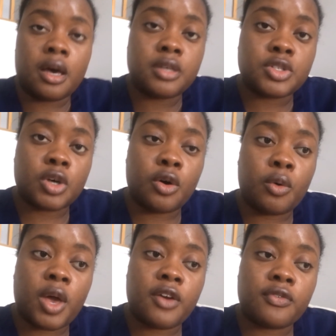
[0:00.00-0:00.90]

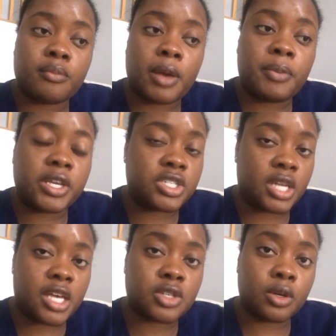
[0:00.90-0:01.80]
So if my patient
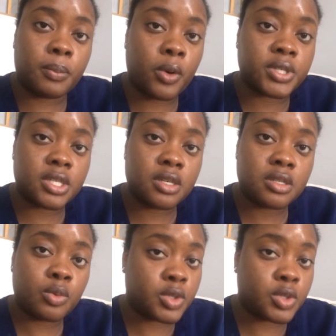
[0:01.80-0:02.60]
has good pulses,